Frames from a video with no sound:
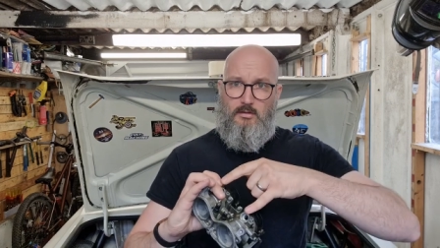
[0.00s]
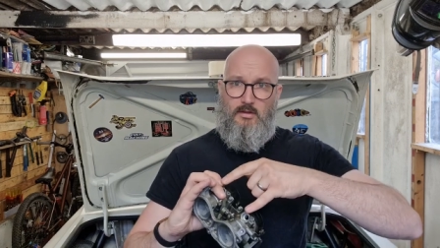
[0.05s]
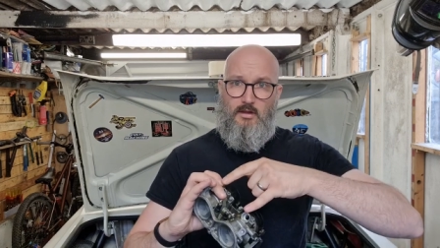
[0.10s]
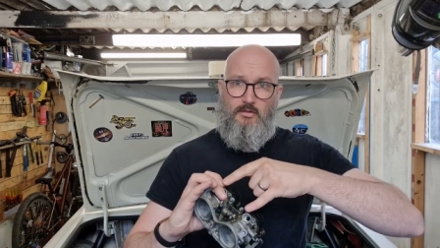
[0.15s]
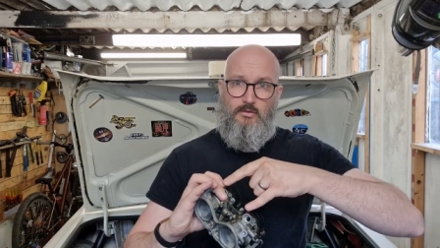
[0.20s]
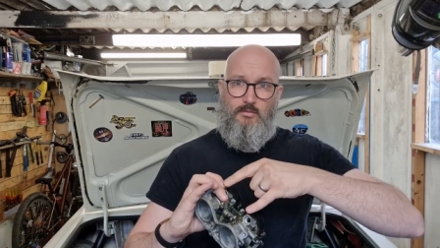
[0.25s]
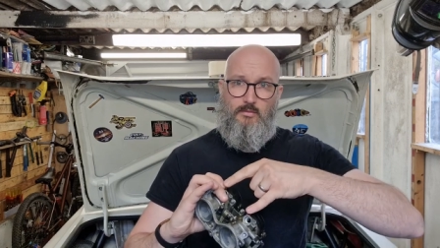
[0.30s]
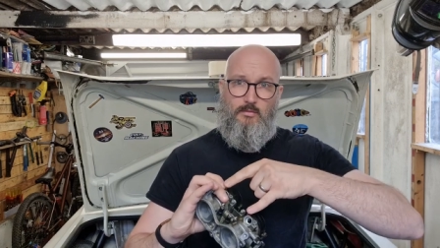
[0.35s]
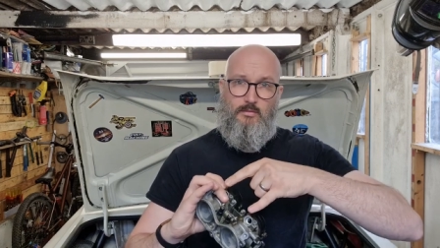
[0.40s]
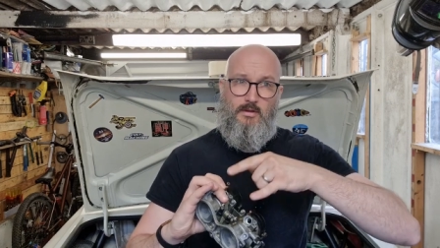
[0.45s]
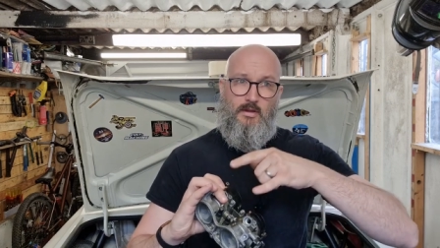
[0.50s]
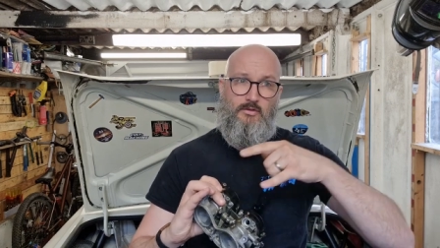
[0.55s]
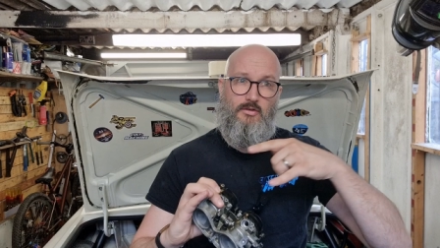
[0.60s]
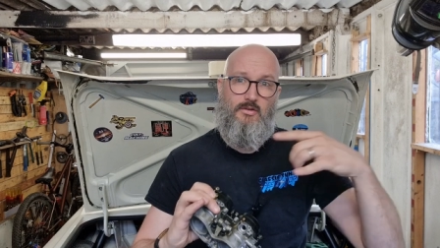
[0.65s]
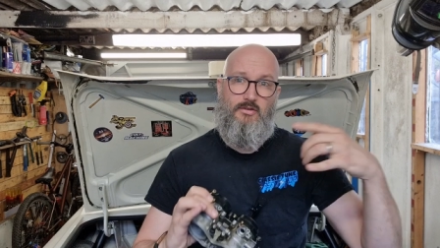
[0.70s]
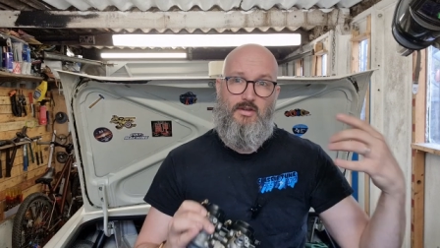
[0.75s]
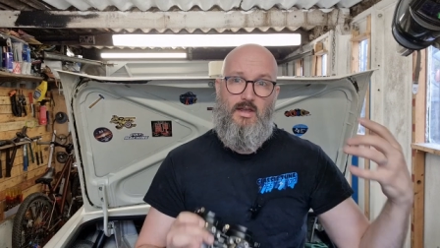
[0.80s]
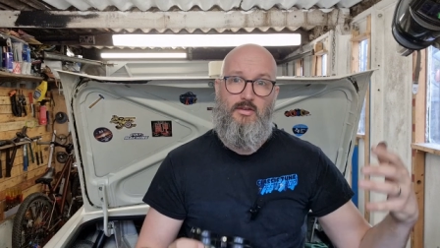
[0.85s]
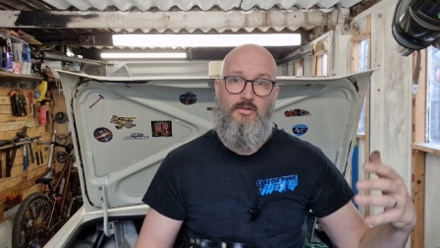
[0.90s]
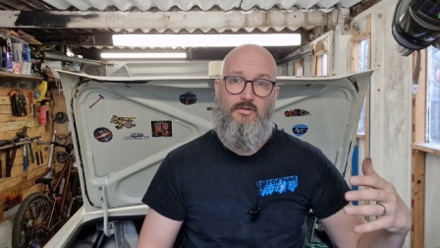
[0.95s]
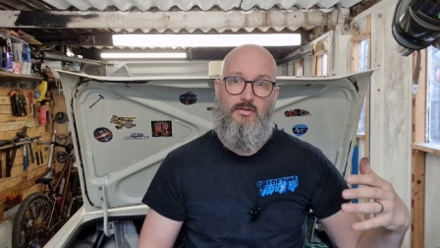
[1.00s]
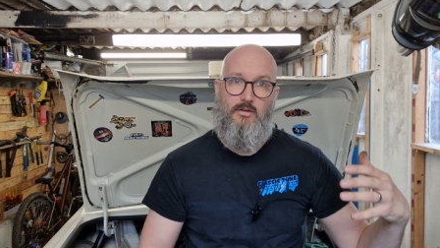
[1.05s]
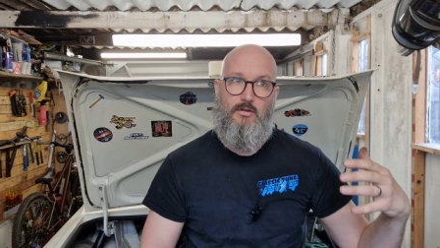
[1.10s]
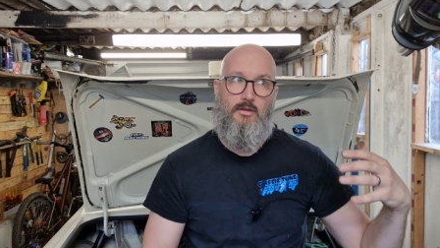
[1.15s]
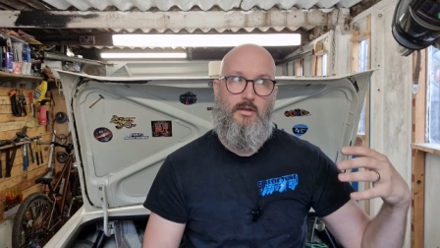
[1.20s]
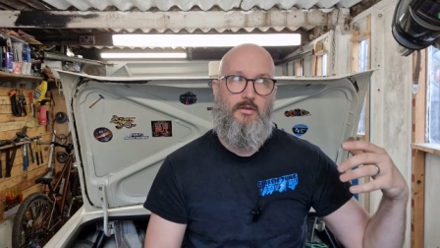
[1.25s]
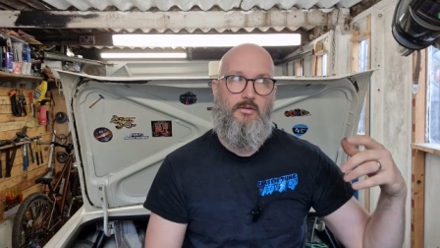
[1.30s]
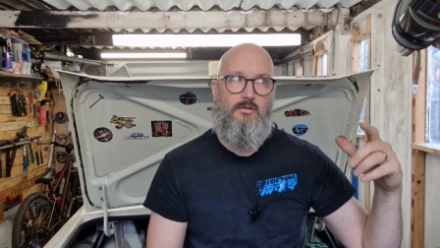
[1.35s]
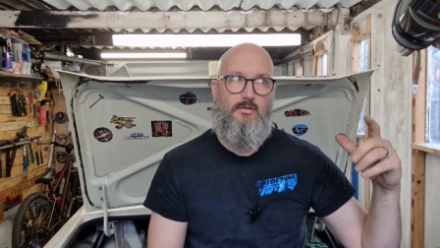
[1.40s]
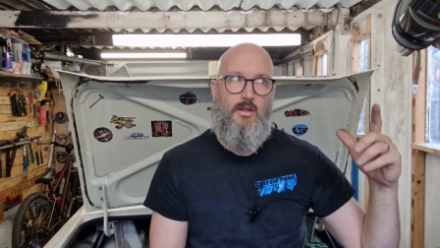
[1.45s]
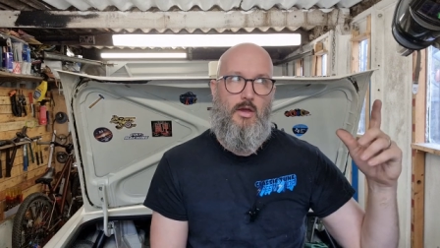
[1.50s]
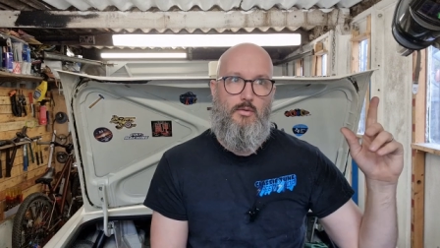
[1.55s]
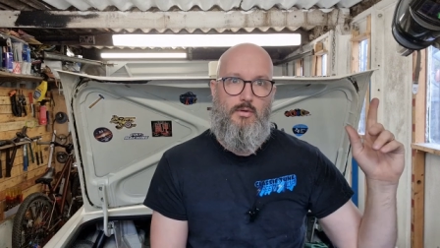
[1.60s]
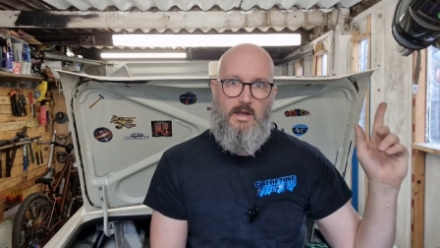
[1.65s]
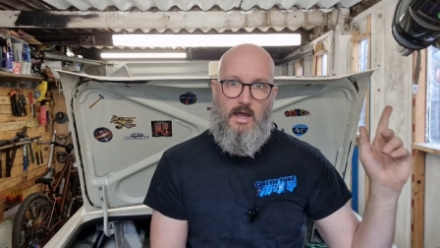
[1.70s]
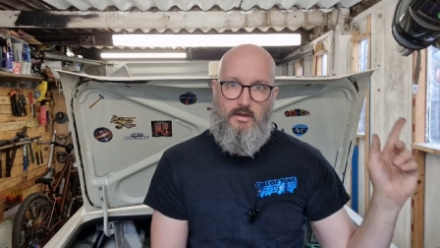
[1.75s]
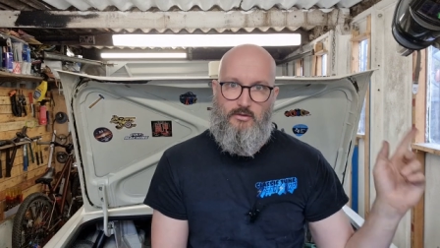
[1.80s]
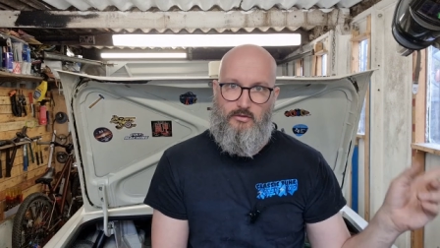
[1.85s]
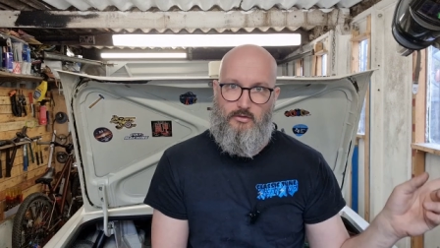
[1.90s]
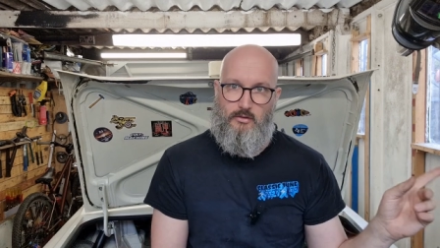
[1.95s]
this there's a sensor that's
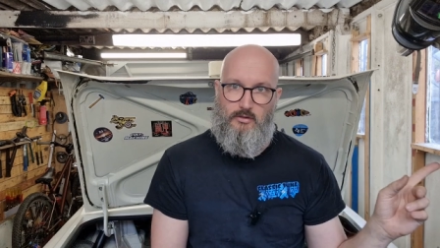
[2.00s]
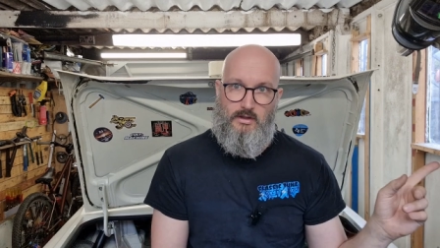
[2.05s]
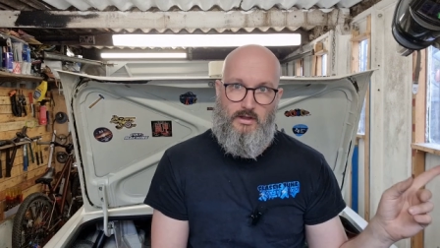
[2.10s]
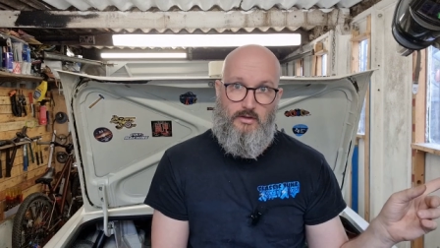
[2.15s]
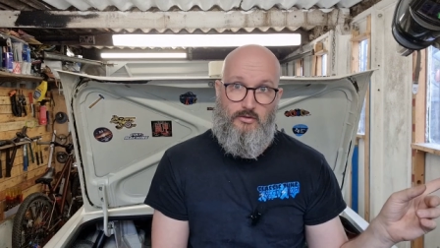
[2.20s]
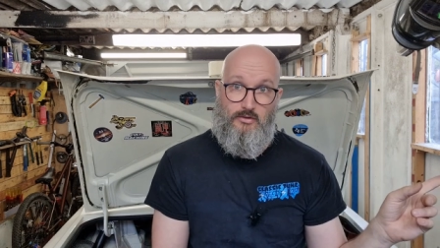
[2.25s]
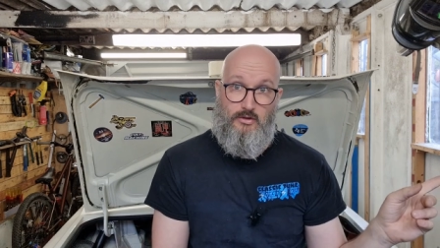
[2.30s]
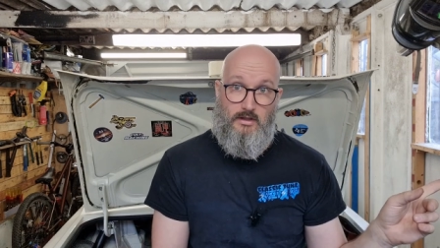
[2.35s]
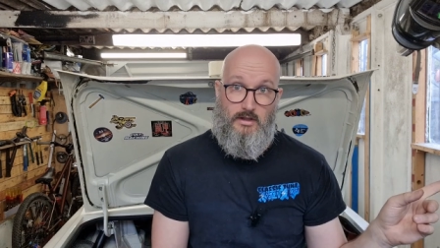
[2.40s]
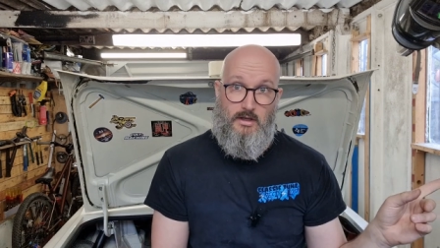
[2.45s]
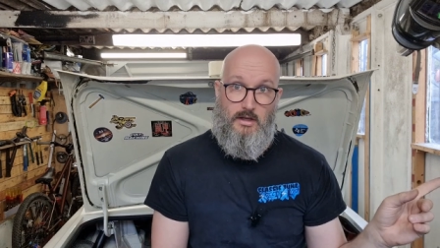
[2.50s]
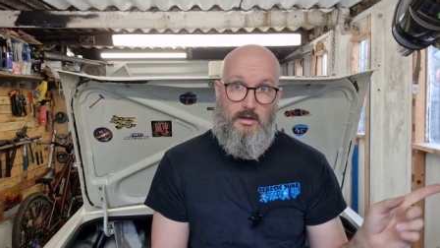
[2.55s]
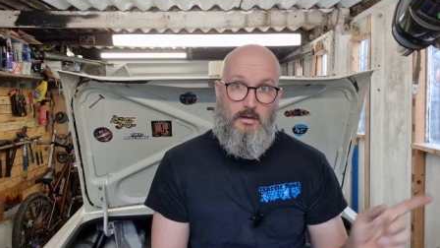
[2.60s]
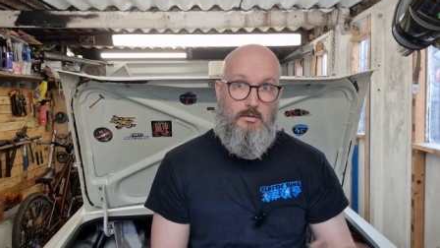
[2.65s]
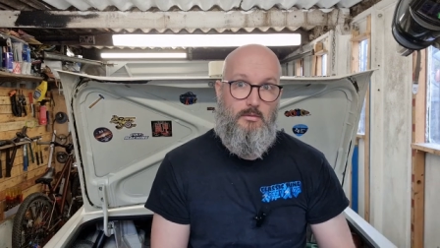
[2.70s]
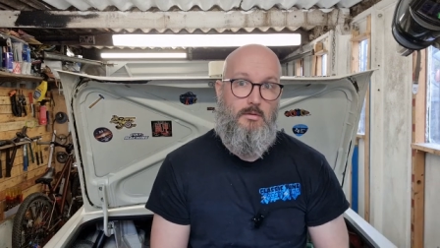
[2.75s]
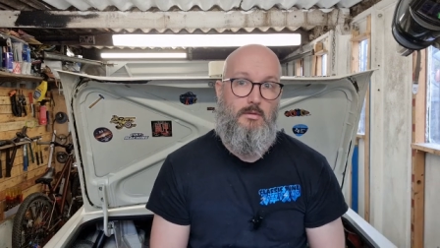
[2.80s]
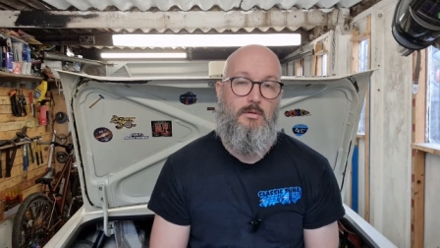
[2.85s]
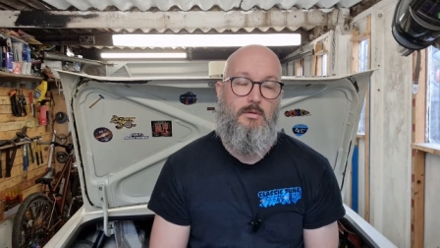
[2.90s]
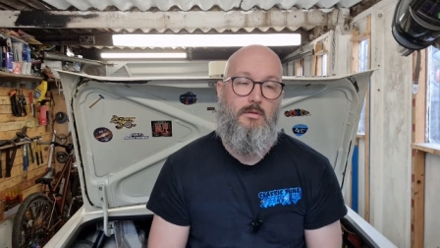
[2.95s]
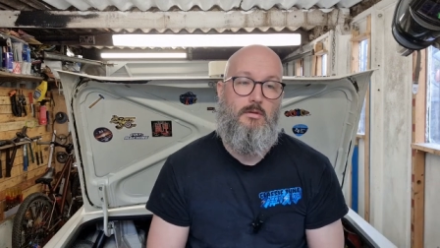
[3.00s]
located on the ECU